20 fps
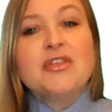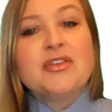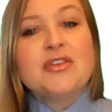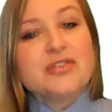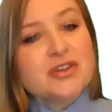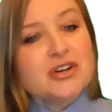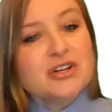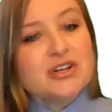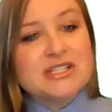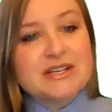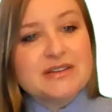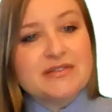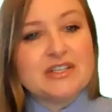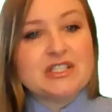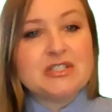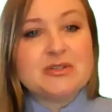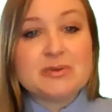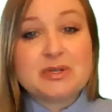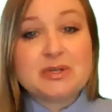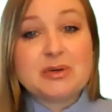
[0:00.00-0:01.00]
The third
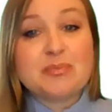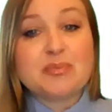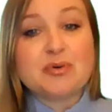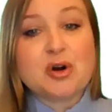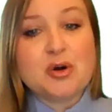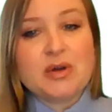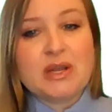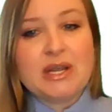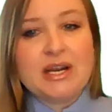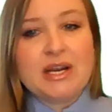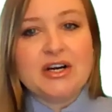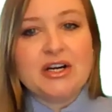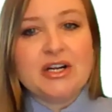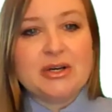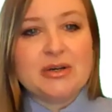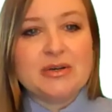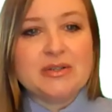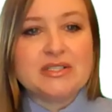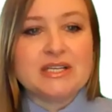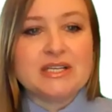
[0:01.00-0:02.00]
difference between
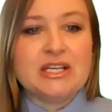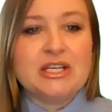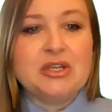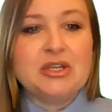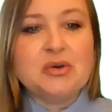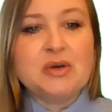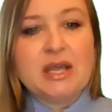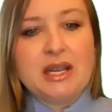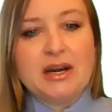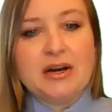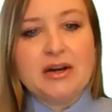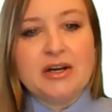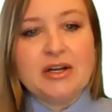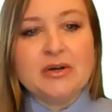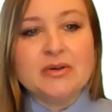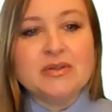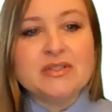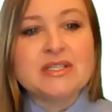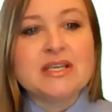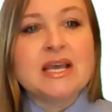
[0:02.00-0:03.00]
prokaryotes and
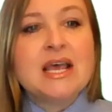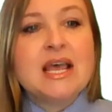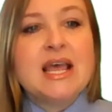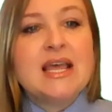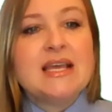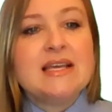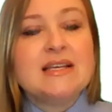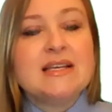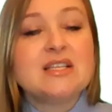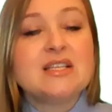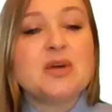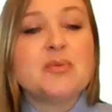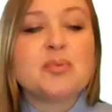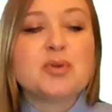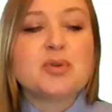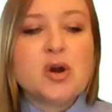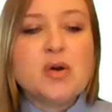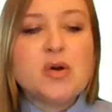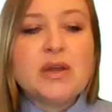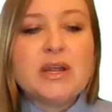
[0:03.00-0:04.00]
eukaryotes is that
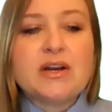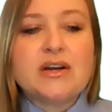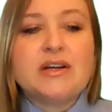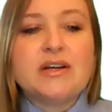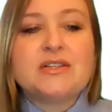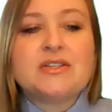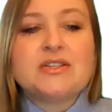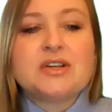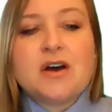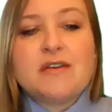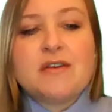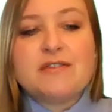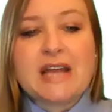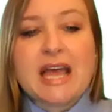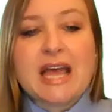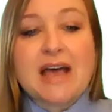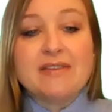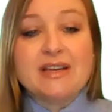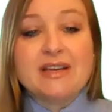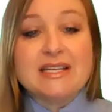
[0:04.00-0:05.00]
prokaryotes
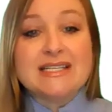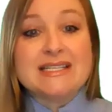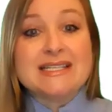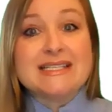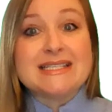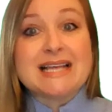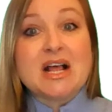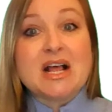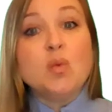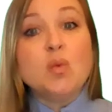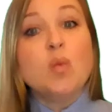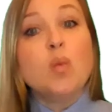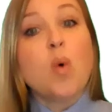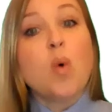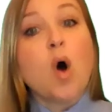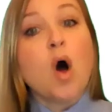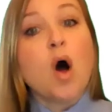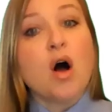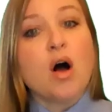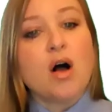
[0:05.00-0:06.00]
often have a cell
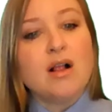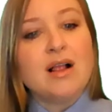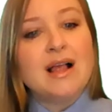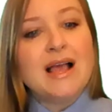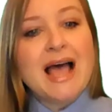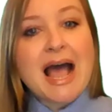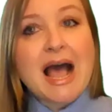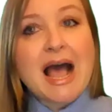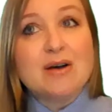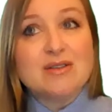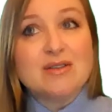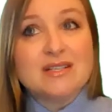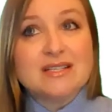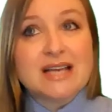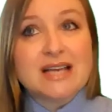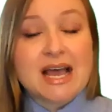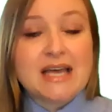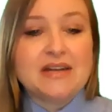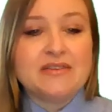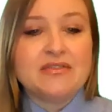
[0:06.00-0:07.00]
wall
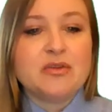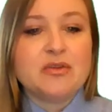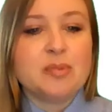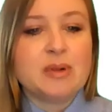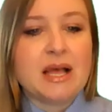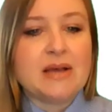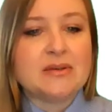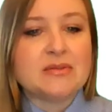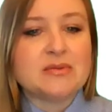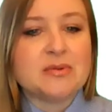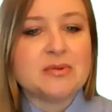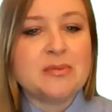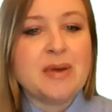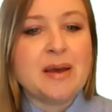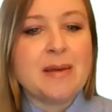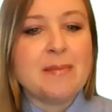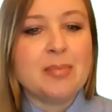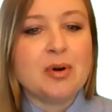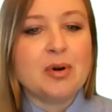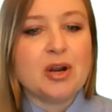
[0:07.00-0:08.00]
outside of the plasma
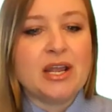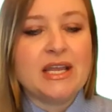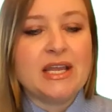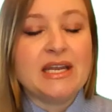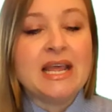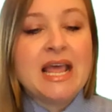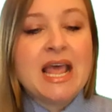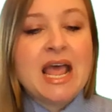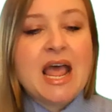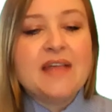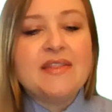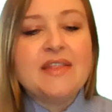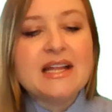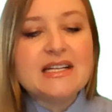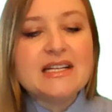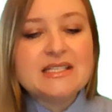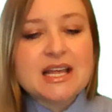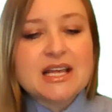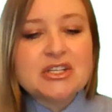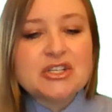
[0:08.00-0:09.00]
membrane. And
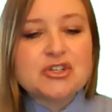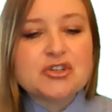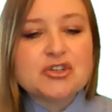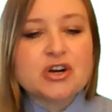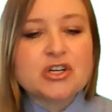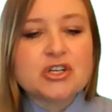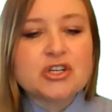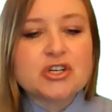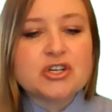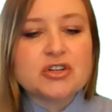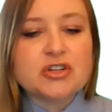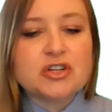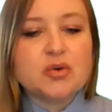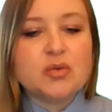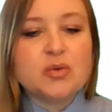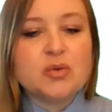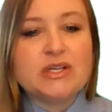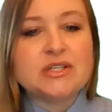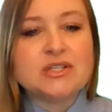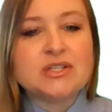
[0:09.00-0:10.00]
that's that structure
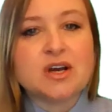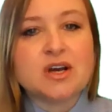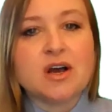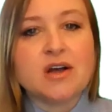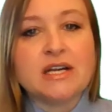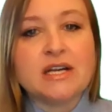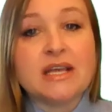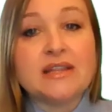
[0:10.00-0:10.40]
that we saw.